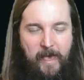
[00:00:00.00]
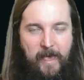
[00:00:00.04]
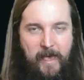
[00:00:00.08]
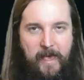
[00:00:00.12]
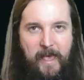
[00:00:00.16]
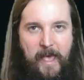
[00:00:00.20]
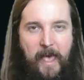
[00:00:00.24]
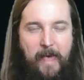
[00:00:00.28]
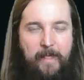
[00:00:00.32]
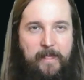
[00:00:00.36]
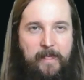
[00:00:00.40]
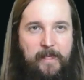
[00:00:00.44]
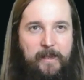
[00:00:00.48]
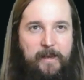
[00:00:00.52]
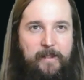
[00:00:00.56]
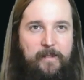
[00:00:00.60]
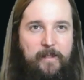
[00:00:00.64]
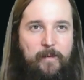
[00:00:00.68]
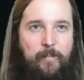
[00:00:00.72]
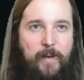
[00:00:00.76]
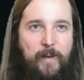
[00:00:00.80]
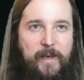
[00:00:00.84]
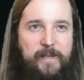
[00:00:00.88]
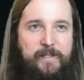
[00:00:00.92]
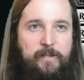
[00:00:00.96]
And then in
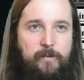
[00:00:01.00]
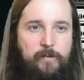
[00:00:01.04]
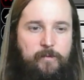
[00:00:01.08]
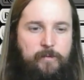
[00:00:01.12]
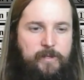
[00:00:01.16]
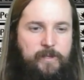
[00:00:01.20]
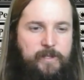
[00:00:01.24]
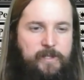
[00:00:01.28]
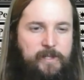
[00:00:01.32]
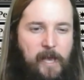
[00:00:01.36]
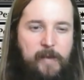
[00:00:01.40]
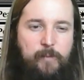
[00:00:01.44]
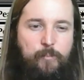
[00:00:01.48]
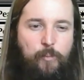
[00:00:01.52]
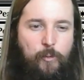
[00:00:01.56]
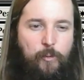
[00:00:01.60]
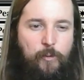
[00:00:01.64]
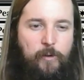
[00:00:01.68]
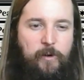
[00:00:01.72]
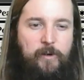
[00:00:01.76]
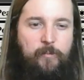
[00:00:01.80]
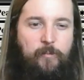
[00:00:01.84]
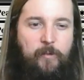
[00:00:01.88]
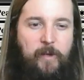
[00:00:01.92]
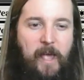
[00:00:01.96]
the best of 3
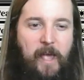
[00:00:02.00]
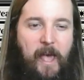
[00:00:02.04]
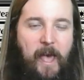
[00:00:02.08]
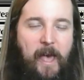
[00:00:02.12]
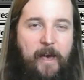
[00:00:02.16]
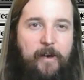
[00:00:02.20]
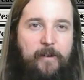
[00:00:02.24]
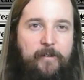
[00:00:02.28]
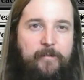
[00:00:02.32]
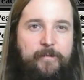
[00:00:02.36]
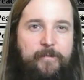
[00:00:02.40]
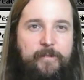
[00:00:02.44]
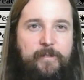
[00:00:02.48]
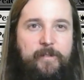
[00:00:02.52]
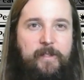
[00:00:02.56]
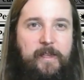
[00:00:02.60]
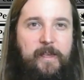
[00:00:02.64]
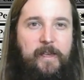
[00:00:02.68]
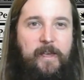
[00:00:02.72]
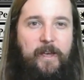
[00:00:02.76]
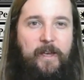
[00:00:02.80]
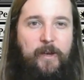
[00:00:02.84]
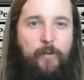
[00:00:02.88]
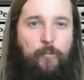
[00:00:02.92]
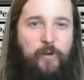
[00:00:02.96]
sideboard, we have
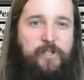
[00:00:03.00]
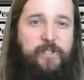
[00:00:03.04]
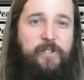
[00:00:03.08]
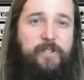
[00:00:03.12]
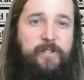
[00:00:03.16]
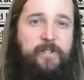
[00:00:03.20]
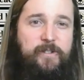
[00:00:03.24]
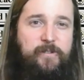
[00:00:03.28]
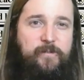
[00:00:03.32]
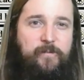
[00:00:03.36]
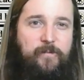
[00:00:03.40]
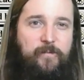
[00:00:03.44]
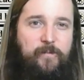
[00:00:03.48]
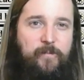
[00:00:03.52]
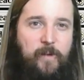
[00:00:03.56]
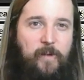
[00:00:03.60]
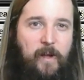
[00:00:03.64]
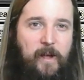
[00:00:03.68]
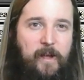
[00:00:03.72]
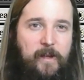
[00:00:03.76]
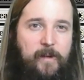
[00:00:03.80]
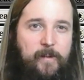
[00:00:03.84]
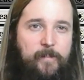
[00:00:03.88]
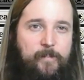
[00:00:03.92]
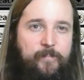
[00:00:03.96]
the Witch's
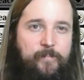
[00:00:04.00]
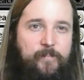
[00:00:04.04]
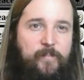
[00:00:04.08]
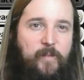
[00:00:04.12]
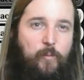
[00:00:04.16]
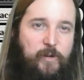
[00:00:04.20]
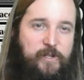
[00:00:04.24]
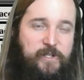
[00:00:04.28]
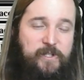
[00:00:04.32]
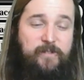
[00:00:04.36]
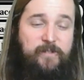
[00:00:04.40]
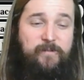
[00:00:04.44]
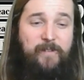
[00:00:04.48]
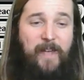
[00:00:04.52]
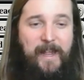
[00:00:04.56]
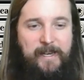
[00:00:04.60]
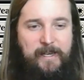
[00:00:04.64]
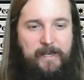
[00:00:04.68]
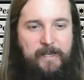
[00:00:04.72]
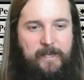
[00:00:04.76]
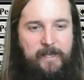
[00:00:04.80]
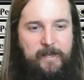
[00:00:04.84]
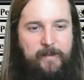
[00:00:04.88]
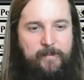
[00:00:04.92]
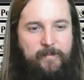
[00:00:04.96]

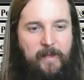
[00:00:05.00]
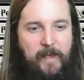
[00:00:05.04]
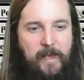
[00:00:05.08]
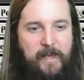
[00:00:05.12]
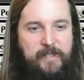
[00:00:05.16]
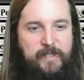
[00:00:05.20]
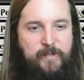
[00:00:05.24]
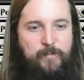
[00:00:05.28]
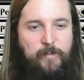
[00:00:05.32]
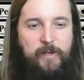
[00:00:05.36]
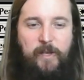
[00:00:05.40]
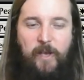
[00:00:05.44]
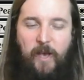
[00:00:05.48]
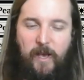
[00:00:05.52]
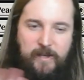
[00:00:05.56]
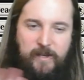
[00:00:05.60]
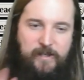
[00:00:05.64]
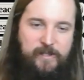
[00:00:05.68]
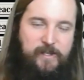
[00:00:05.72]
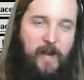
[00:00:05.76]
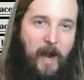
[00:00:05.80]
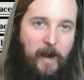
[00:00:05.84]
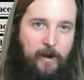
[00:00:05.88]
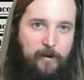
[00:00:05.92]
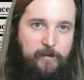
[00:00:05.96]
Vanity has been cut
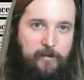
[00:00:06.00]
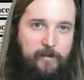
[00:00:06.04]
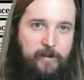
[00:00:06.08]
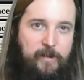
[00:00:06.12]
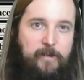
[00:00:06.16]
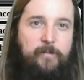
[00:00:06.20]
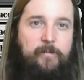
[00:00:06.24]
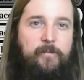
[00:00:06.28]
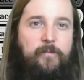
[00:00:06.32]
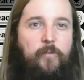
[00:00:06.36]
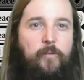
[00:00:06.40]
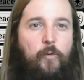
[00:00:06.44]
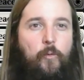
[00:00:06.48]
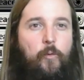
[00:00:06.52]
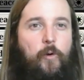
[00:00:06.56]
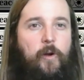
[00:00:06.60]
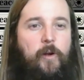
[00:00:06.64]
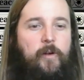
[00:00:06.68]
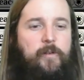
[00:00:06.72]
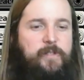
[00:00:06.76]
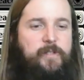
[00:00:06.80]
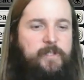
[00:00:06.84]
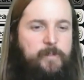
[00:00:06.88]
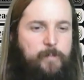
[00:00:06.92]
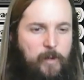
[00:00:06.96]
entirely
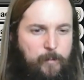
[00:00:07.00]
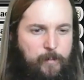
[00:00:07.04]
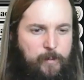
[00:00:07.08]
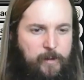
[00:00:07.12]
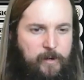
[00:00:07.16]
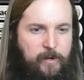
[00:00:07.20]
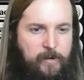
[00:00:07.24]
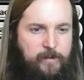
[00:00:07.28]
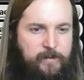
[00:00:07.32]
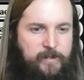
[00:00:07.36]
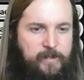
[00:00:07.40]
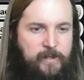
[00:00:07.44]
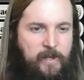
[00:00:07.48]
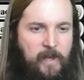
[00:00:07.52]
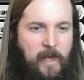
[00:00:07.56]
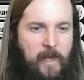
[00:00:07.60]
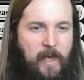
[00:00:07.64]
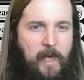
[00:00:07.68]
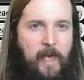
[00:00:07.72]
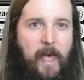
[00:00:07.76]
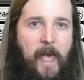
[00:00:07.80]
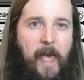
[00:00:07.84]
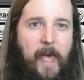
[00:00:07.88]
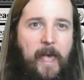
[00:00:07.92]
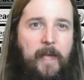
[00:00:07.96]
for Spell Pierce,
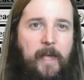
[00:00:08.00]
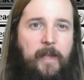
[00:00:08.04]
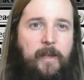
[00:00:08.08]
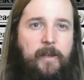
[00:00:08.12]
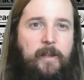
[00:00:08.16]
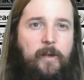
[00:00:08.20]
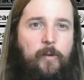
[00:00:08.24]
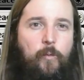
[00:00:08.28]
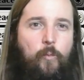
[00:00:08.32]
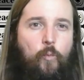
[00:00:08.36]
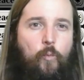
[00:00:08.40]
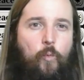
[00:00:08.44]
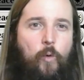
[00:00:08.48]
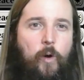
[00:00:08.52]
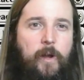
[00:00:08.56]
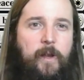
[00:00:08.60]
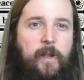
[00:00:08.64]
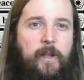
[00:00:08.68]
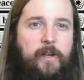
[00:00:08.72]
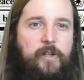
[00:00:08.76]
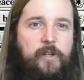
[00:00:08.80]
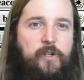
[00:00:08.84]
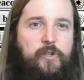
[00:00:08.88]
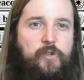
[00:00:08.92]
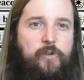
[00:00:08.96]
and 1
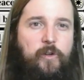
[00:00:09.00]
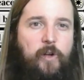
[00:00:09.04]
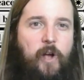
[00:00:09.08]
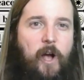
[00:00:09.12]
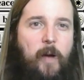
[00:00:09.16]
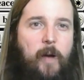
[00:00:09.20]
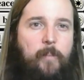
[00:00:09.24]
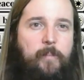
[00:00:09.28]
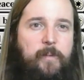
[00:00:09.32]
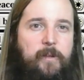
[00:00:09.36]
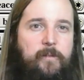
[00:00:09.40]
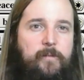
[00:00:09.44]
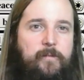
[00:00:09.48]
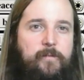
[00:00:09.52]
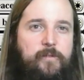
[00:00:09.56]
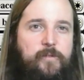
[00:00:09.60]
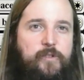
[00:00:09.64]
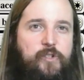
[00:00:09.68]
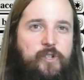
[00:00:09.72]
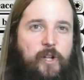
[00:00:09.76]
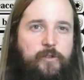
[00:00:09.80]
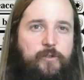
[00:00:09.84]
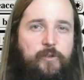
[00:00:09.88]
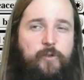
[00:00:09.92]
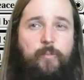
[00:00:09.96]
additional copy of
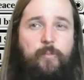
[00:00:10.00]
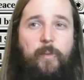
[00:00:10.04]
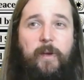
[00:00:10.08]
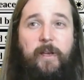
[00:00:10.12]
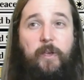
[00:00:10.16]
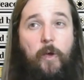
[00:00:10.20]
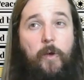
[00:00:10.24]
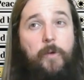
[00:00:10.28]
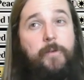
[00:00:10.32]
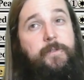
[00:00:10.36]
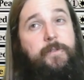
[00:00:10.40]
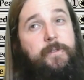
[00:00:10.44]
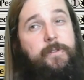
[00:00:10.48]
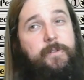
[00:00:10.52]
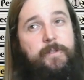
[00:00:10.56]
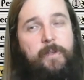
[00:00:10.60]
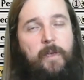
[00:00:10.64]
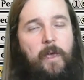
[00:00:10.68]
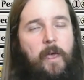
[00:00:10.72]
Sheltered by Ghosts.